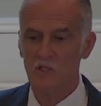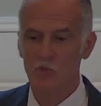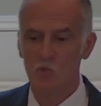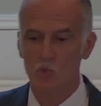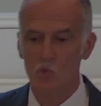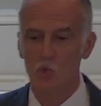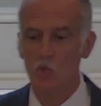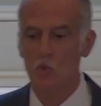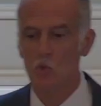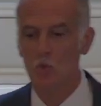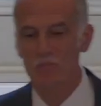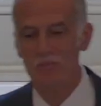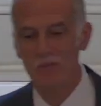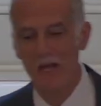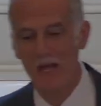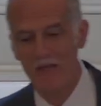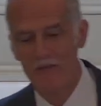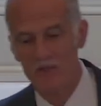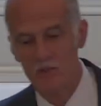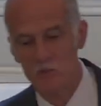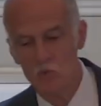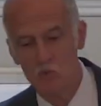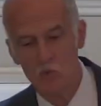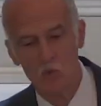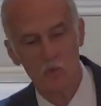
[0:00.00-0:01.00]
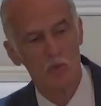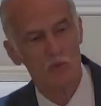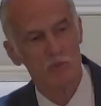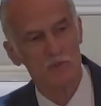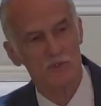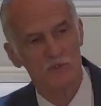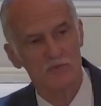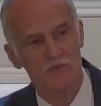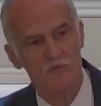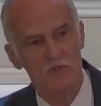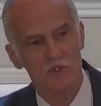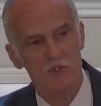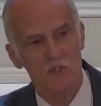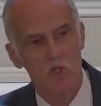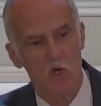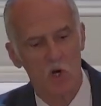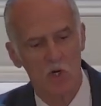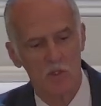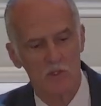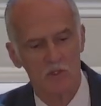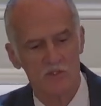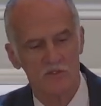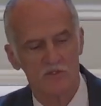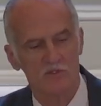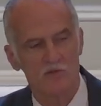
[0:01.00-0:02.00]
being ruled by the rulers of the
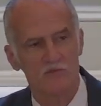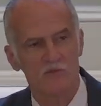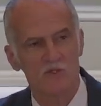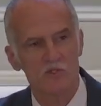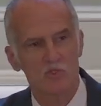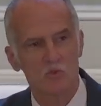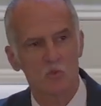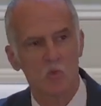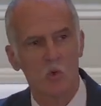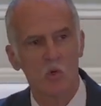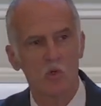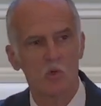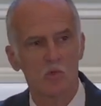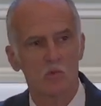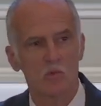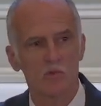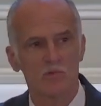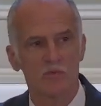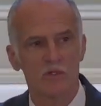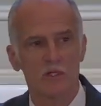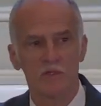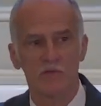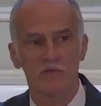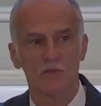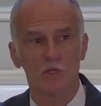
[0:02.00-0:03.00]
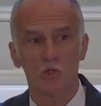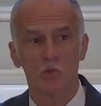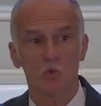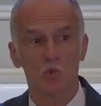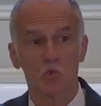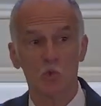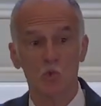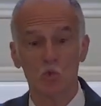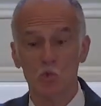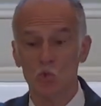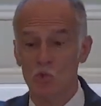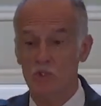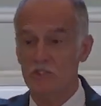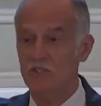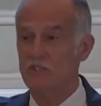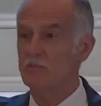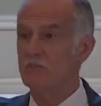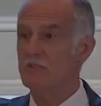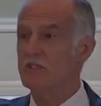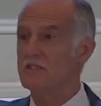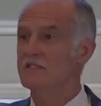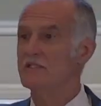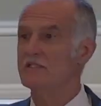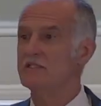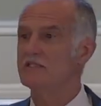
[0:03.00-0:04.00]
darkness of this world. Their, their
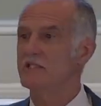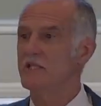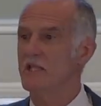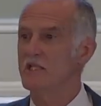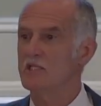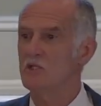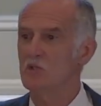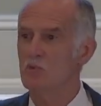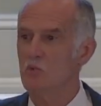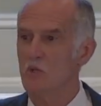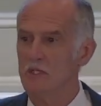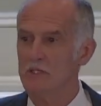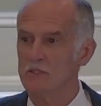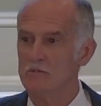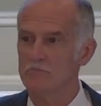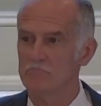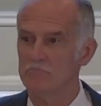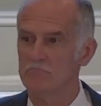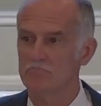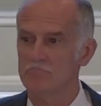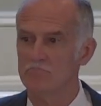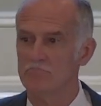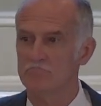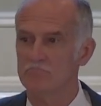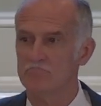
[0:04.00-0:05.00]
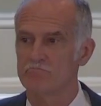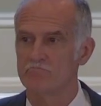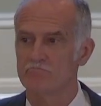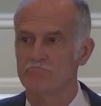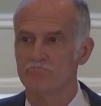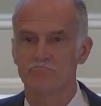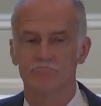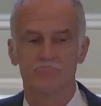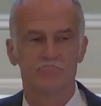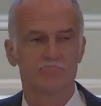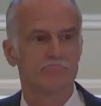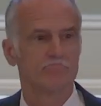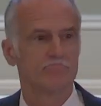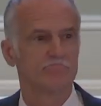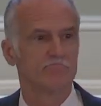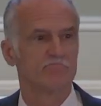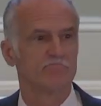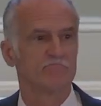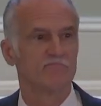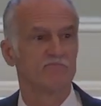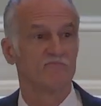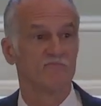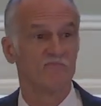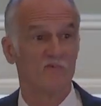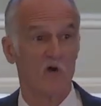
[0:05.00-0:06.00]
rule has been continuing.
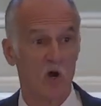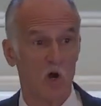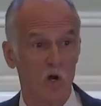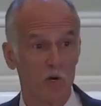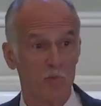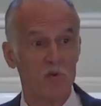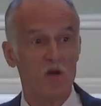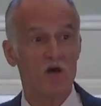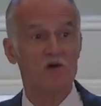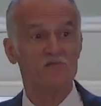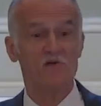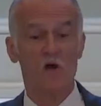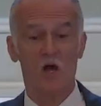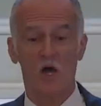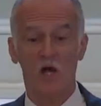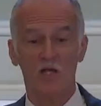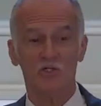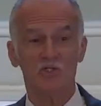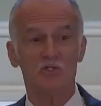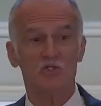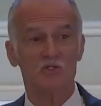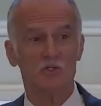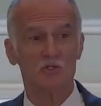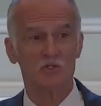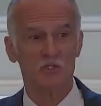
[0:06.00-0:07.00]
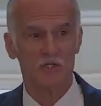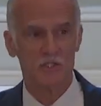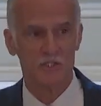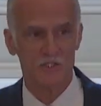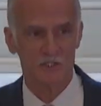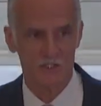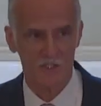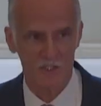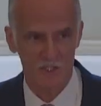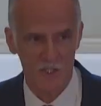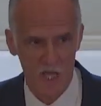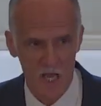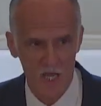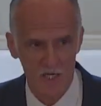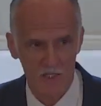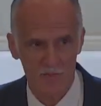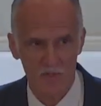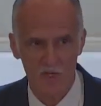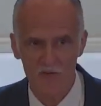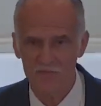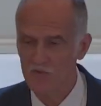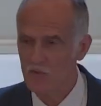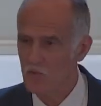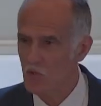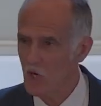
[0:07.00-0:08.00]
Far above us,
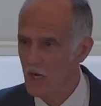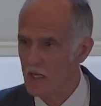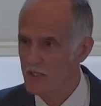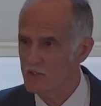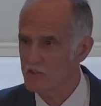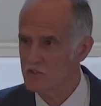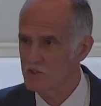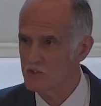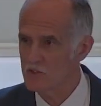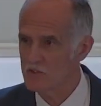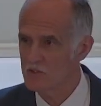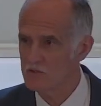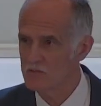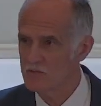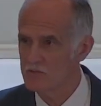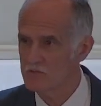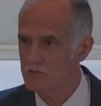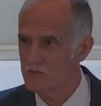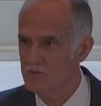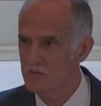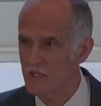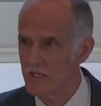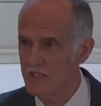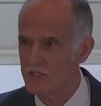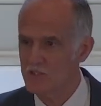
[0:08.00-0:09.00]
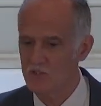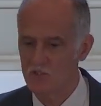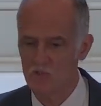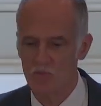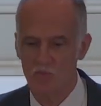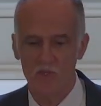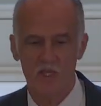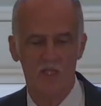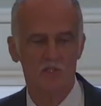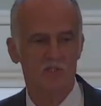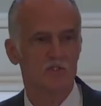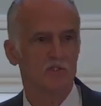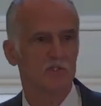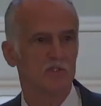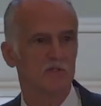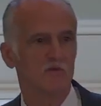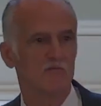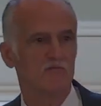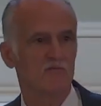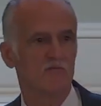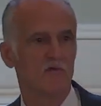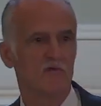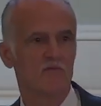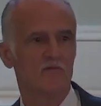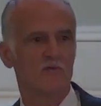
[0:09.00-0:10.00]
not above Christ. That's the
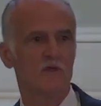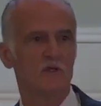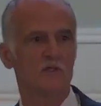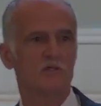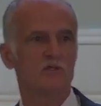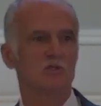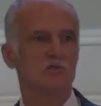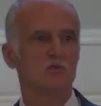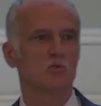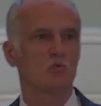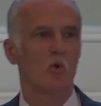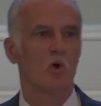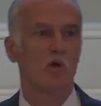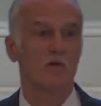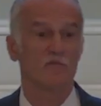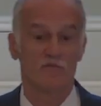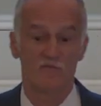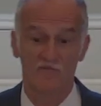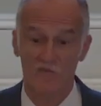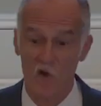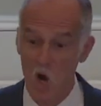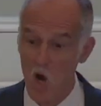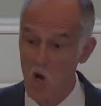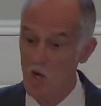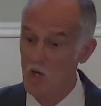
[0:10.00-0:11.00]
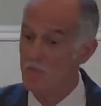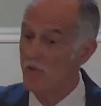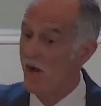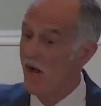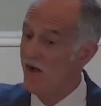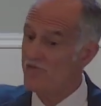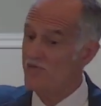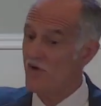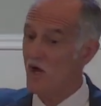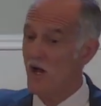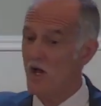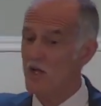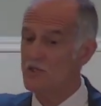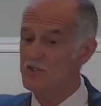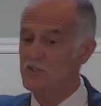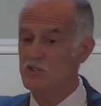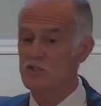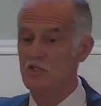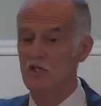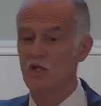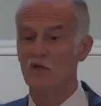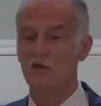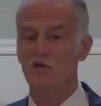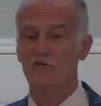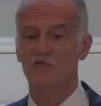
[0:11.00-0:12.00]
message of Ephesians 1. Far above
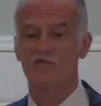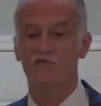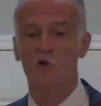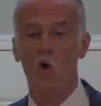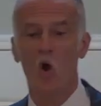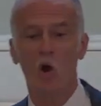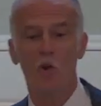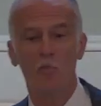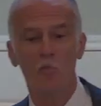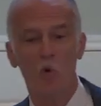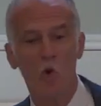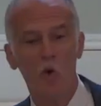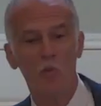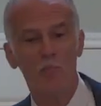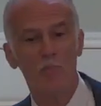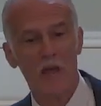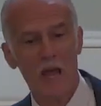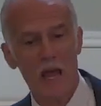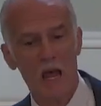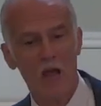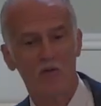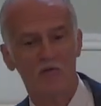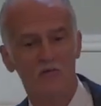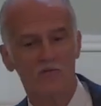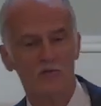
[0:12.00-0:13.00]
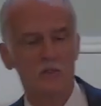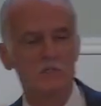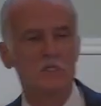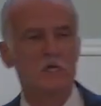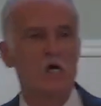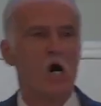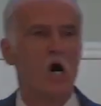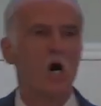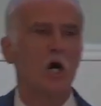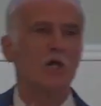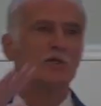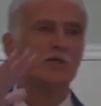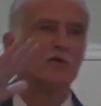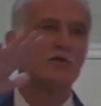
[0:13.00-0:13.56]
us, far more powerful,